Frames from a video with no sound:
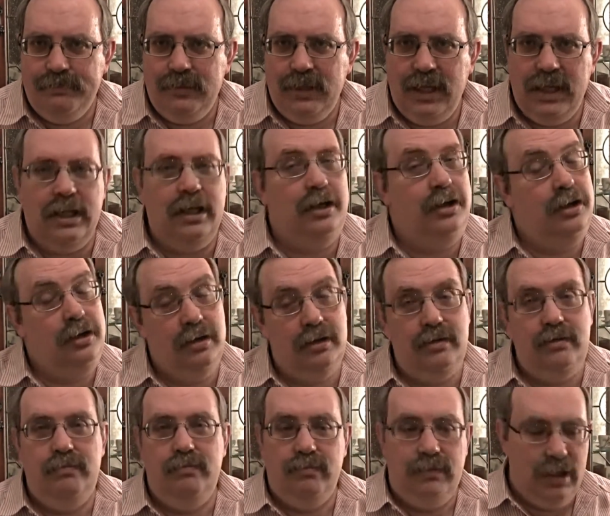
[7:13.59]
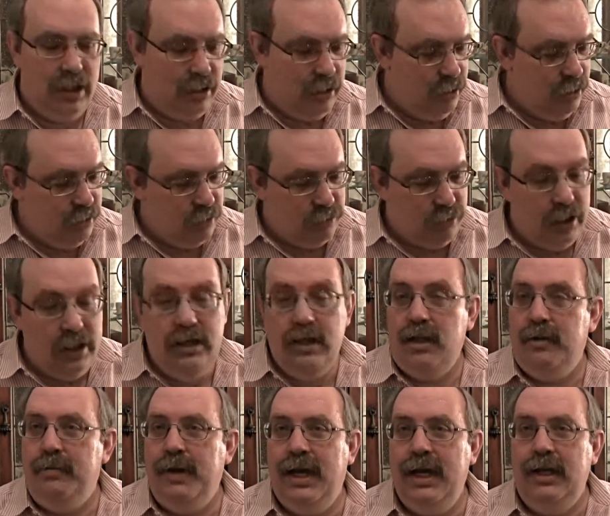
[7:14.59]
And then you could create
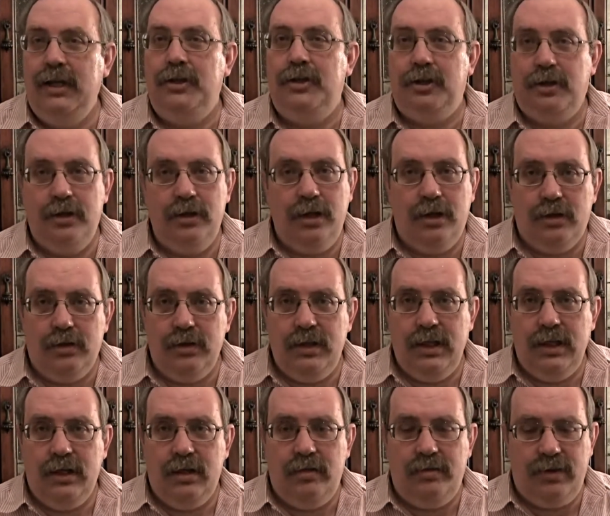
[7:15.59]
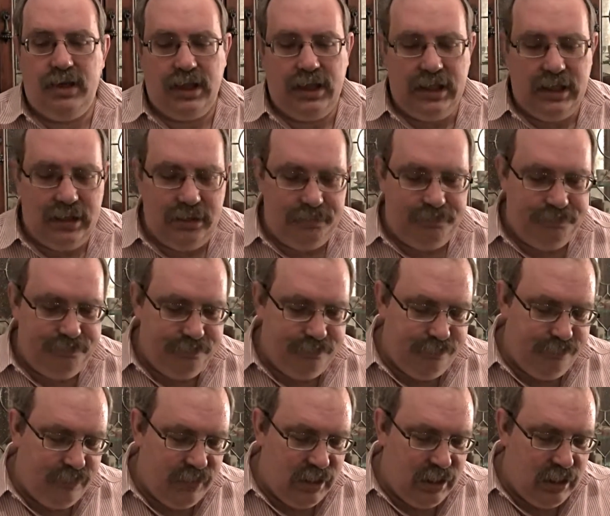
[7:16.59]
another page and do the whole thing over again.
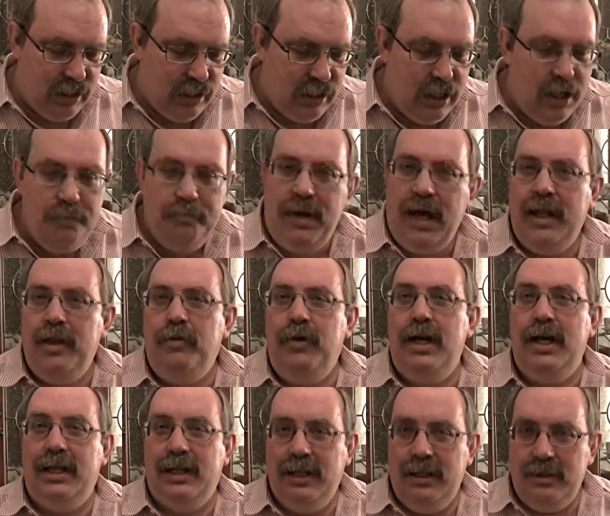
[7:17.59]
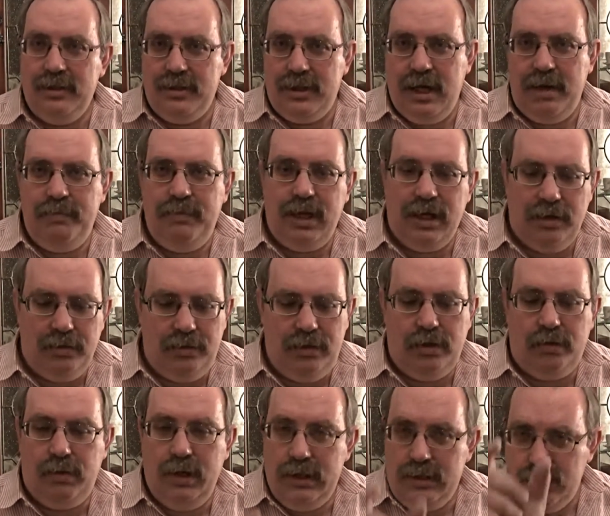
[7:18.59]
By the way, a little side note, the
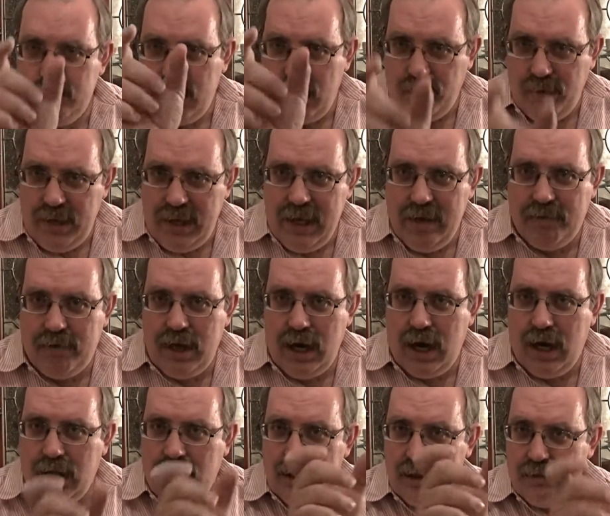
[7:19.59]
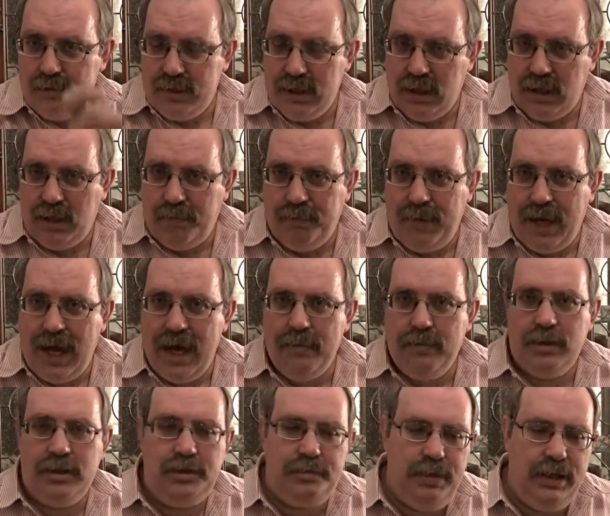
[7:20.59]
reason why we have columns in our
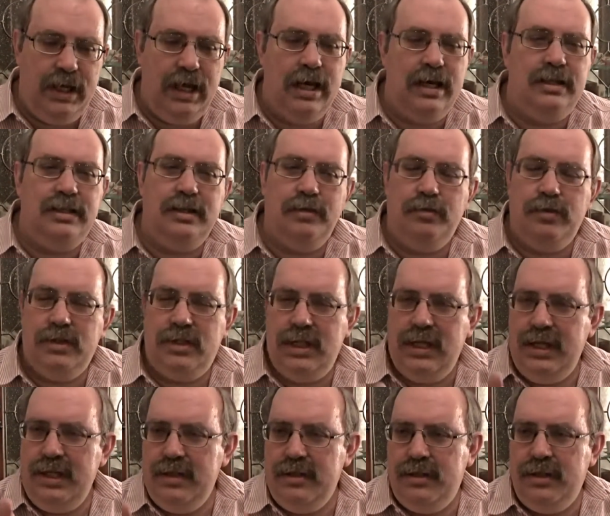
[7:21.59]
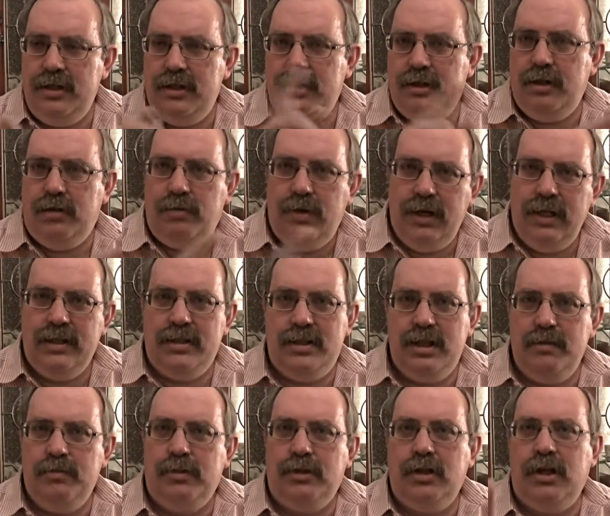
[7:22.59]
Bible is because it was easier to
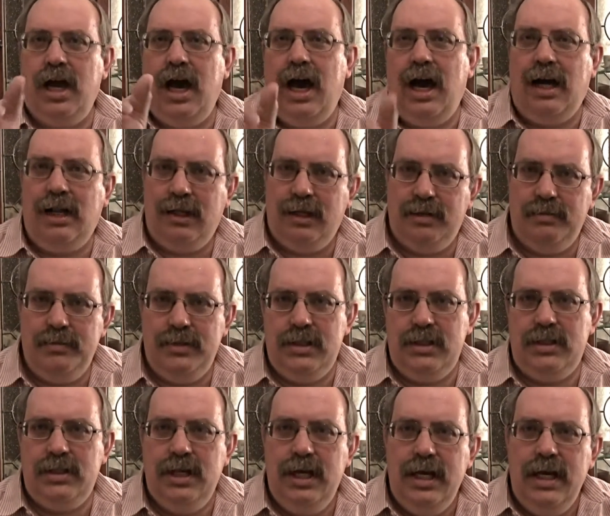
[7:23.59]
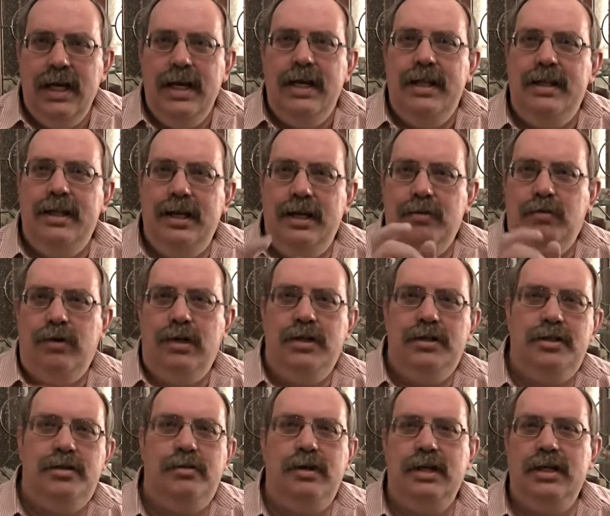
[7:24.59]
reassemble columns than it was
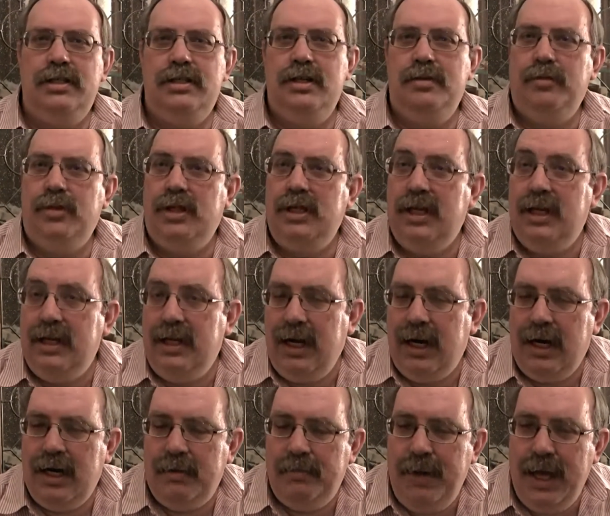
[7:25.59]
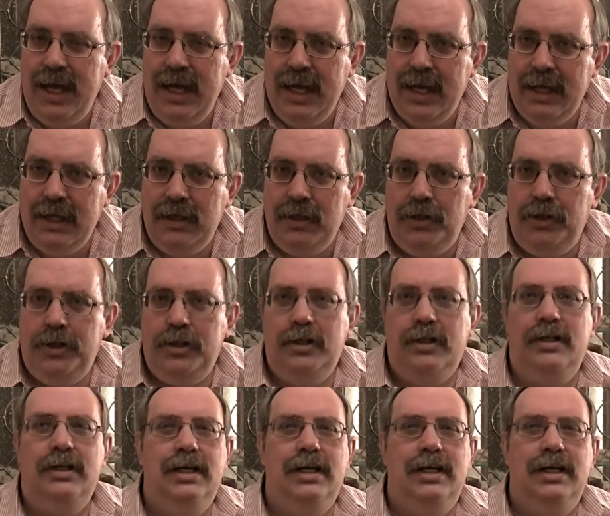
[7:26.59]
to reassemble an entire page.